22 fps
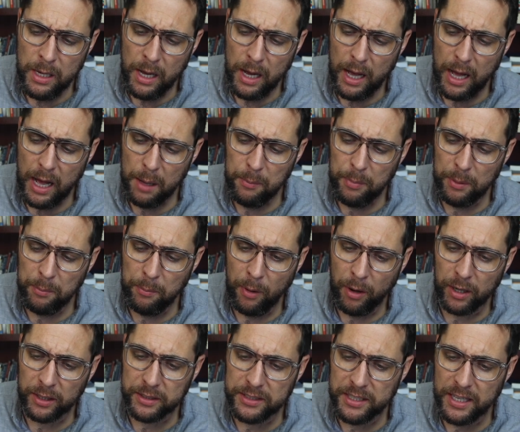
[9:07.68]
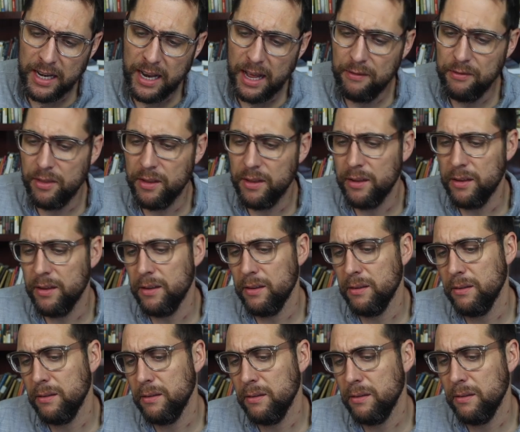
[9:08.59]
Uh, but Mark did have
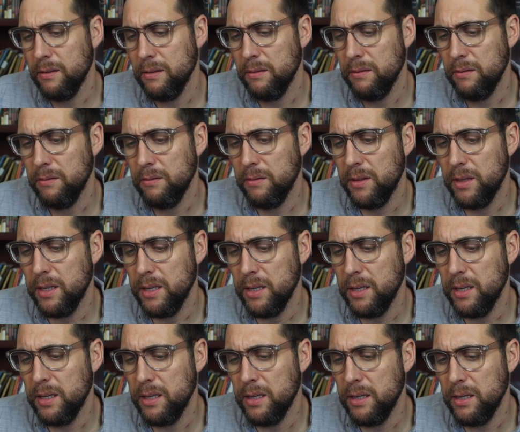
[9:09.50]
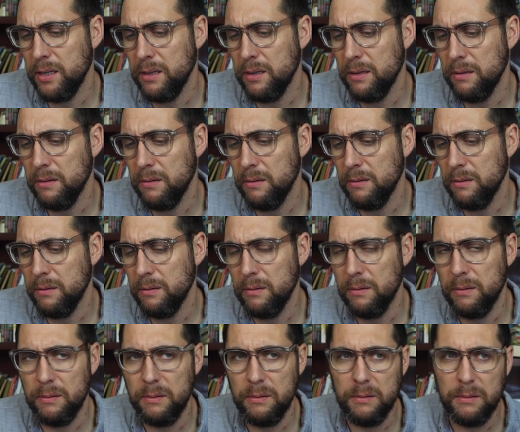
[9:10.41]
the the
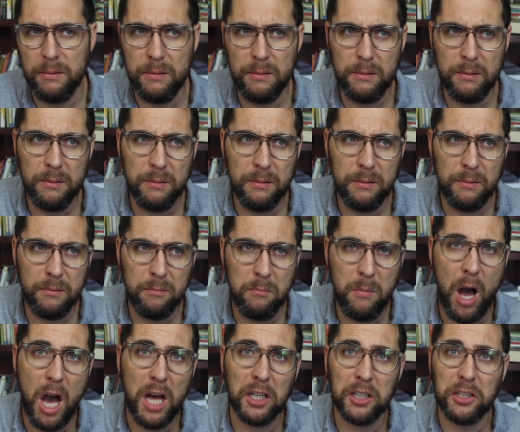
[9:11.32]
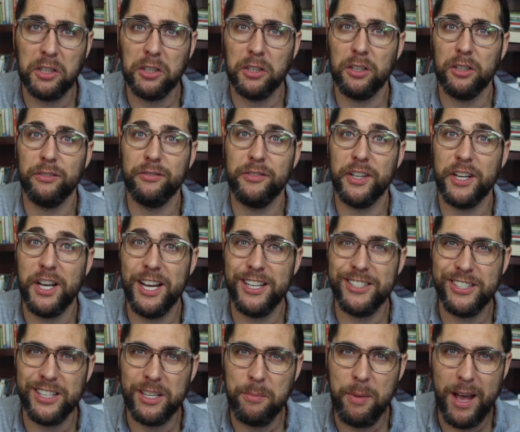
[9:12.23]
moniker of the
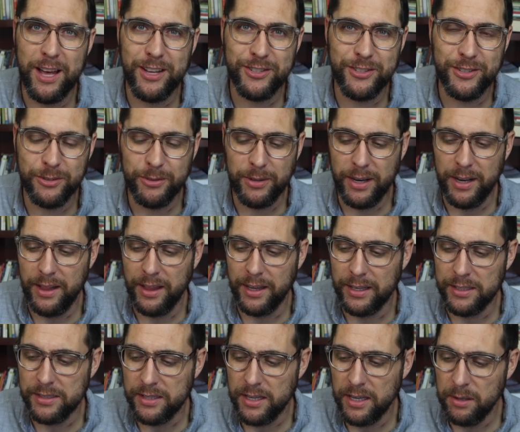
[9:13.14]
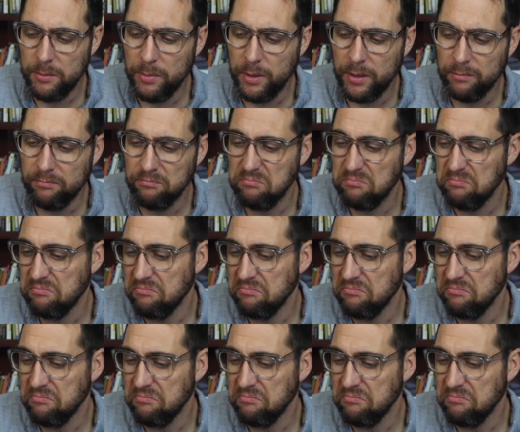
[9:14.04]
cussing pastor, right? Like I said, but